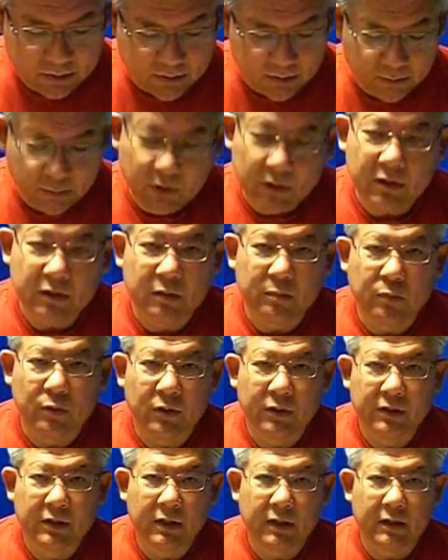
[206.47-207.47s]
So I wanted to
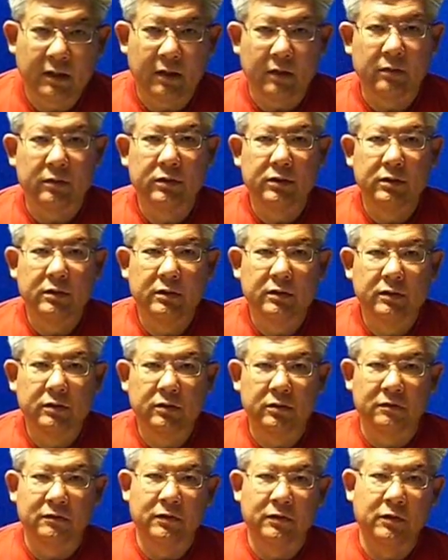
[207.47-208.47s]
point that out.
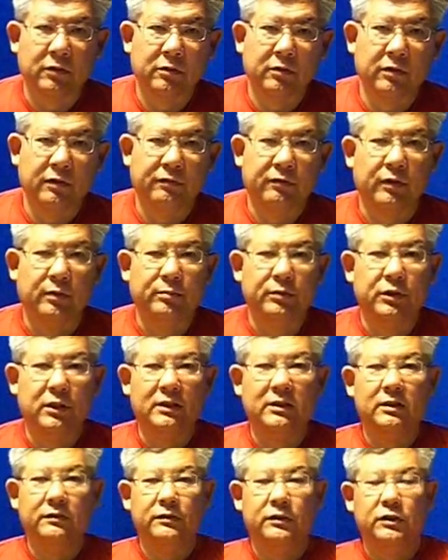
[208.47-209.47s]
So if your
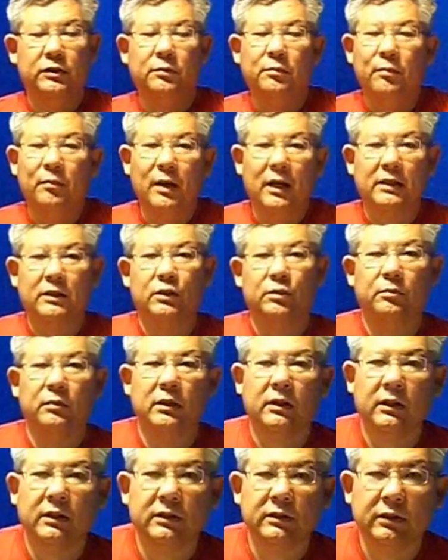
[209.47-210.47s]
objective is to
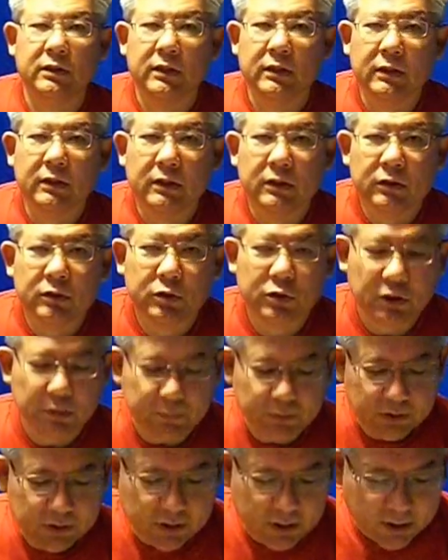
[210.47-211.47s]
maximize
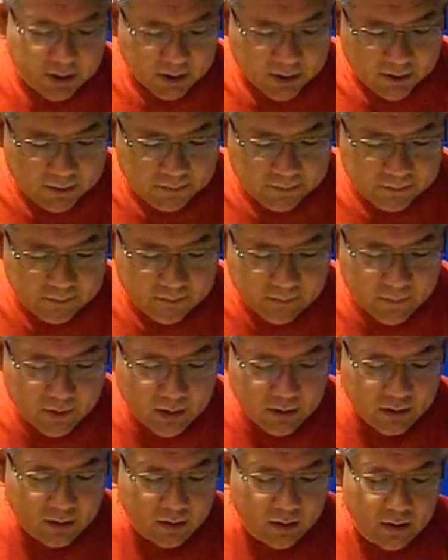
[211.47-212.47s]
GPA,
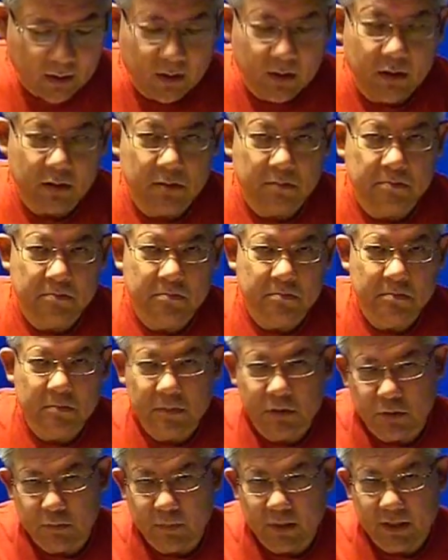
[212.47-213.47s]

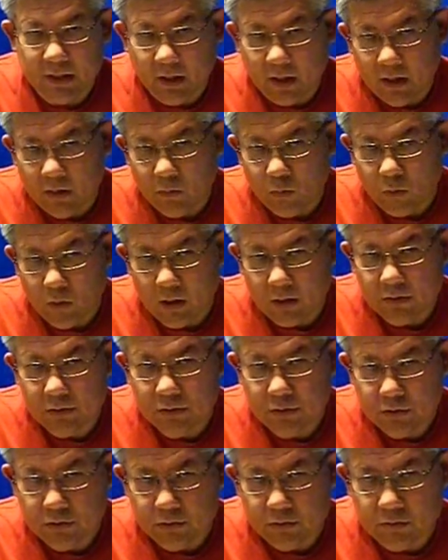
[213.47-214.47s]
you may not want
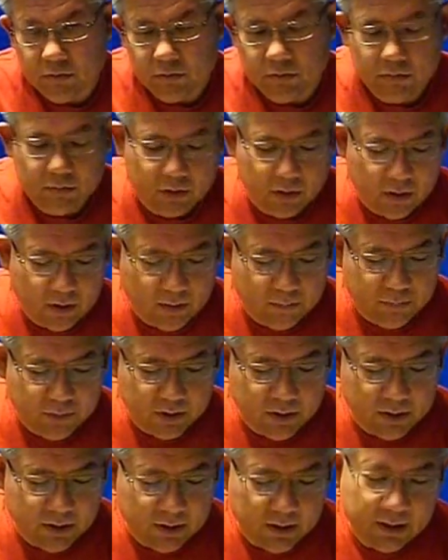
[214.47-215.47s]
to
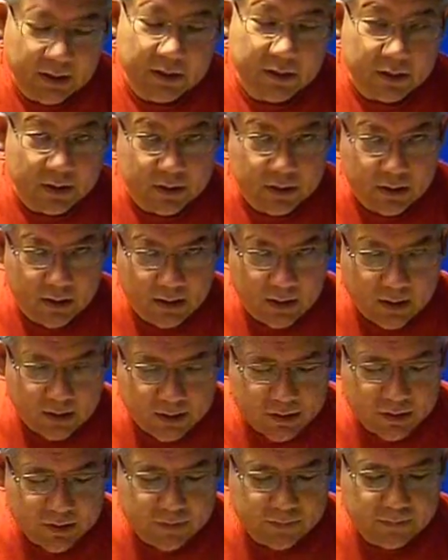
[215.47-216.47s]
be in this
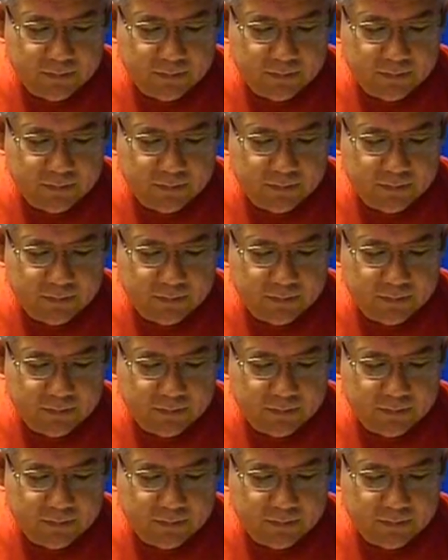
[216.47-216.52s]
class.